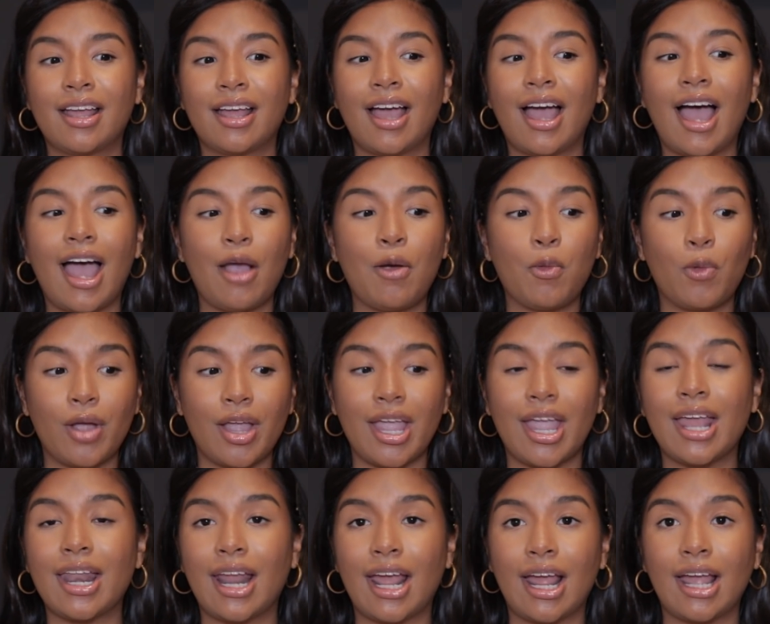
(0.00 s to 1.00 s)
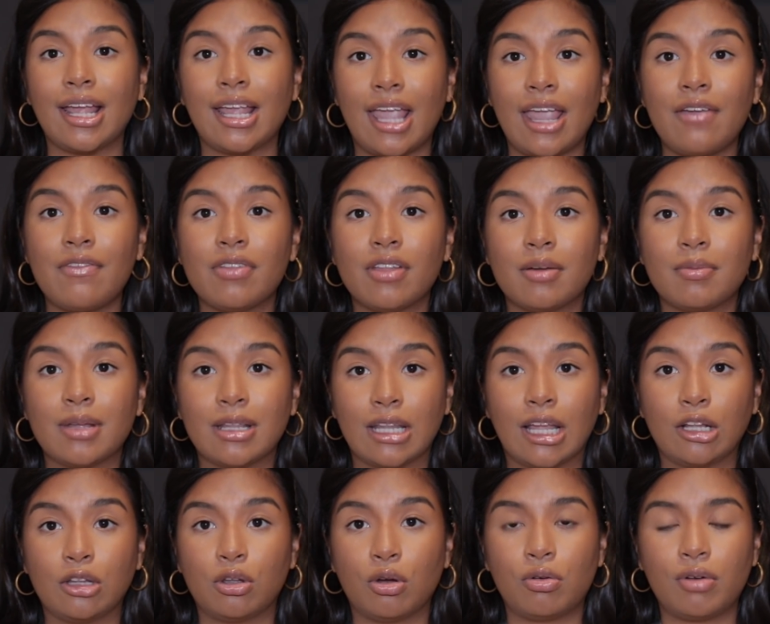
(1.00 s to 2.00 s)
I went and I gave them and
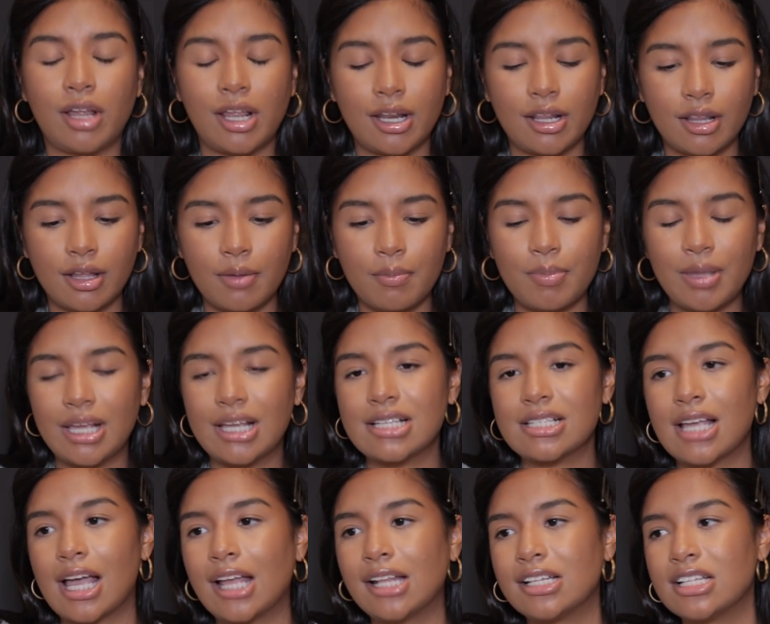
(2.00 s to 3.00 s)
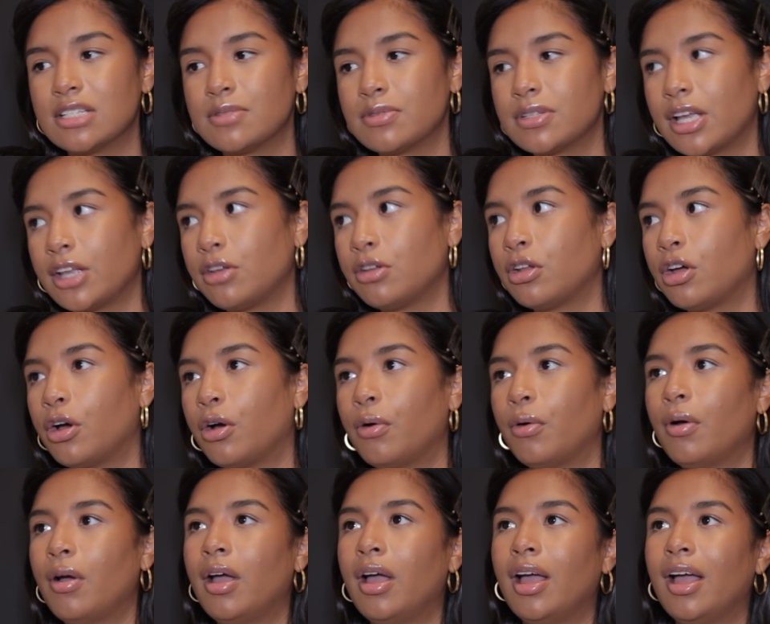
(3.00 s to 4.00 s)
like donated them because I just was like, you know,
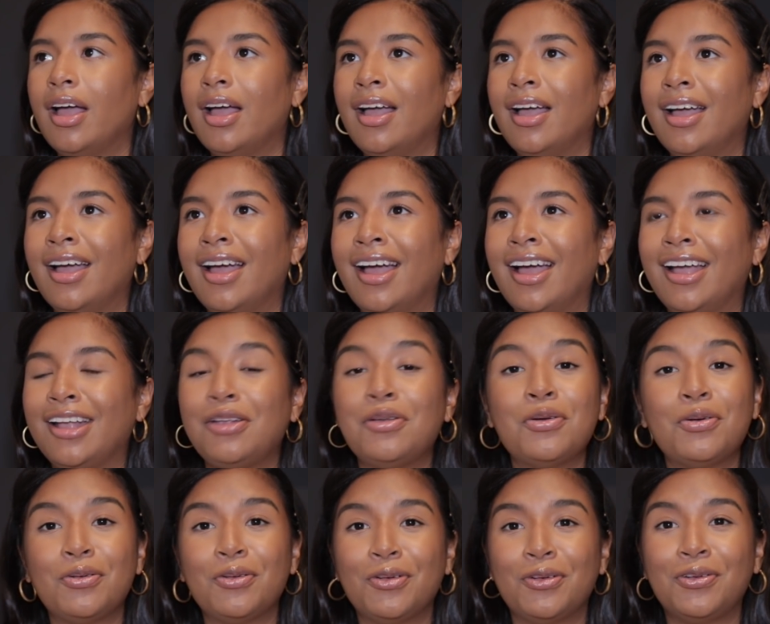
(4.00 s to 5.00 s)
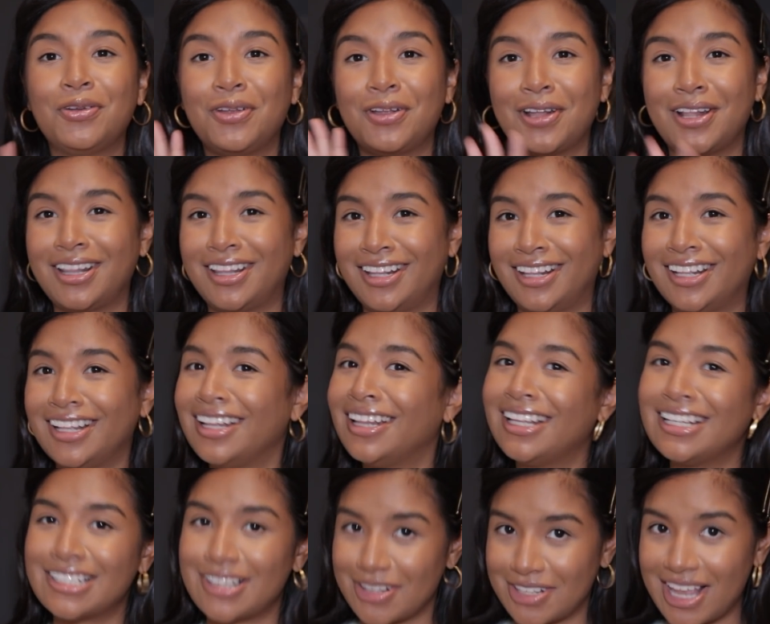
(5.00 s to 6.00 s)
you
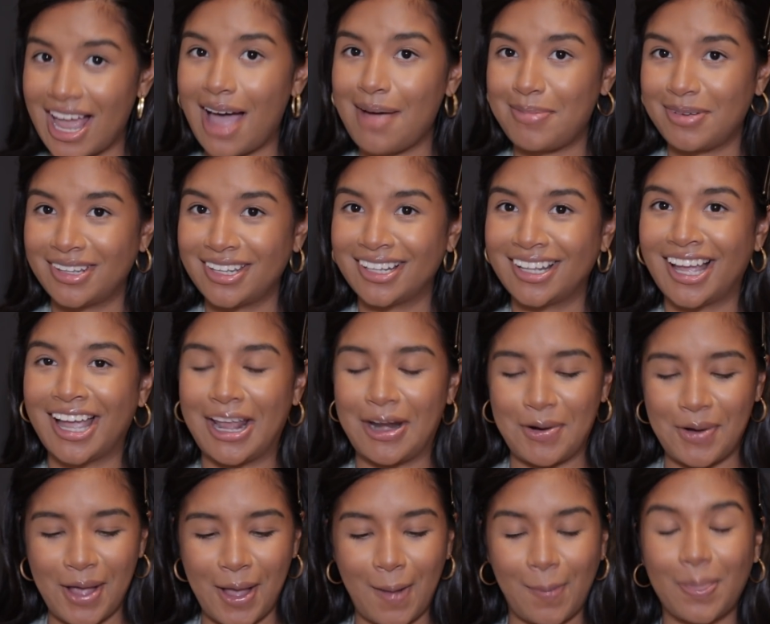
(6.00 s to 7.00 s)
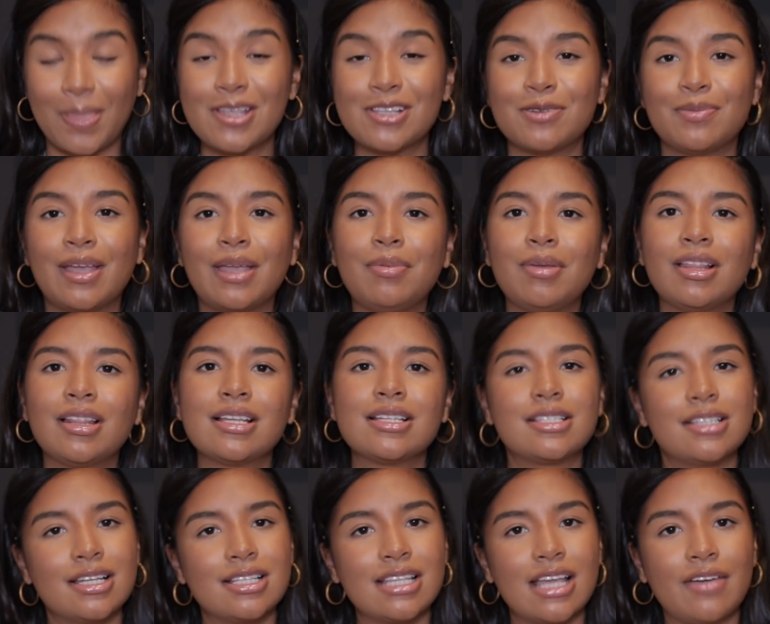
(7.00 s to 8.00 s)
these are top of the line, okay? So Baby List
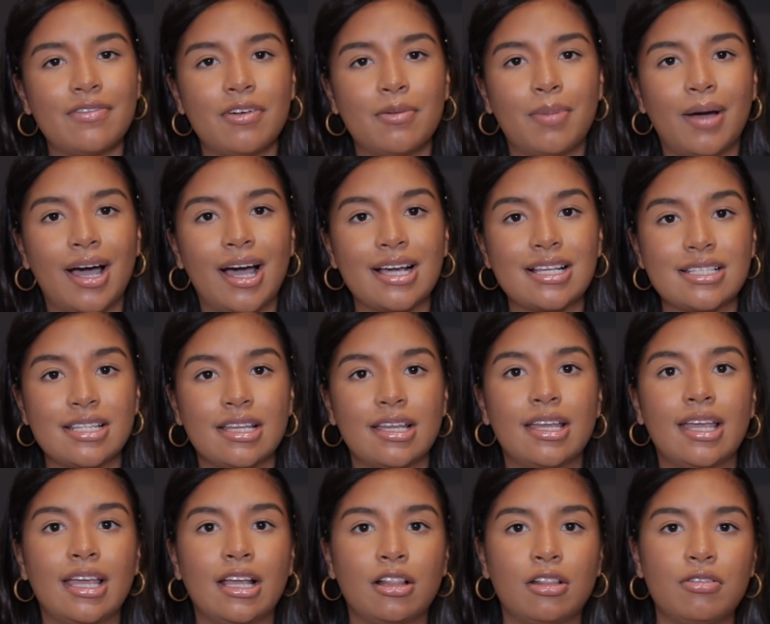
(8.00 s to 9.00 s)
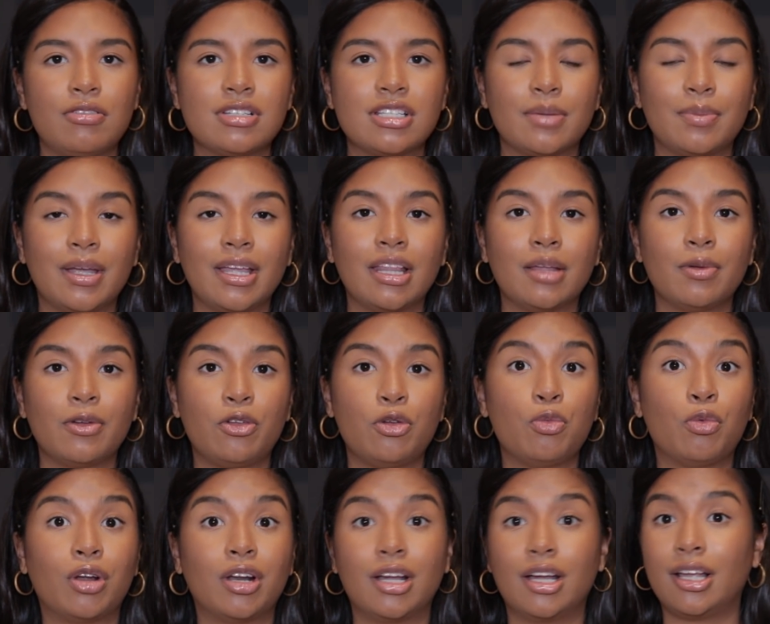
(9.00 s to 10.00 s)
does have a box that includes them in them if you
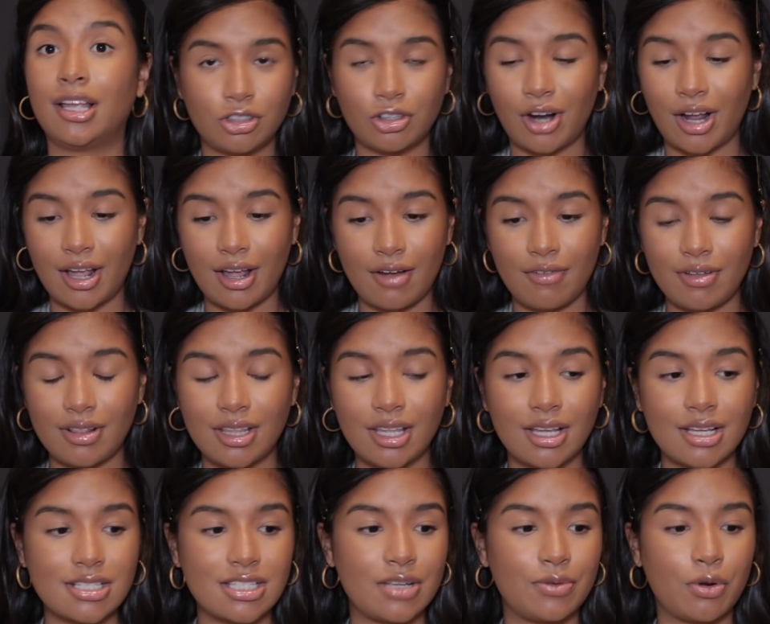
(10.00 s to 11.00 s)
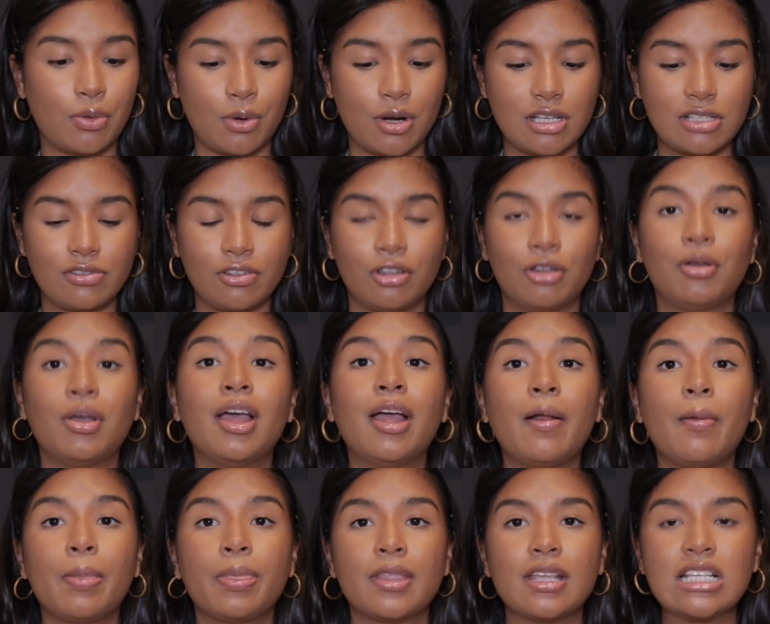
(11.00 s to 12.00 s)
want to again try everything, see what works for you.
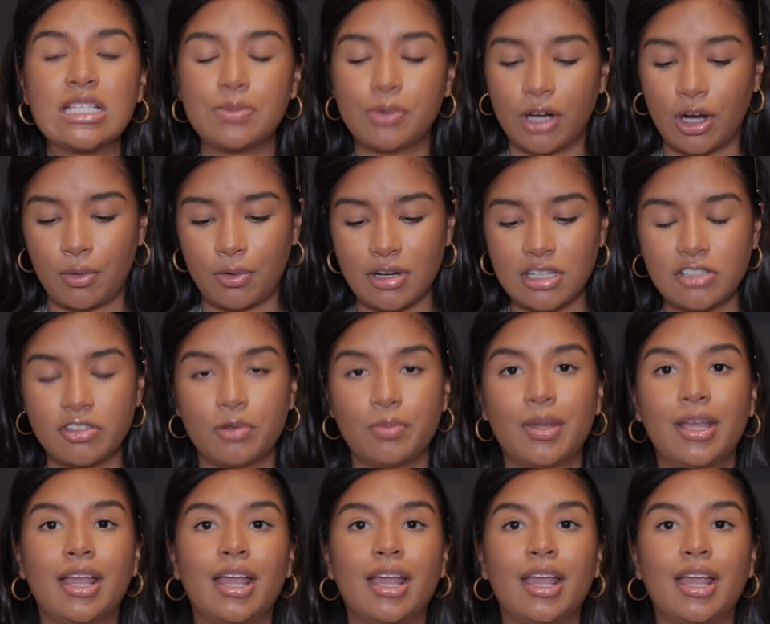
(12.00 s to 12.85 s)
This brand works for me,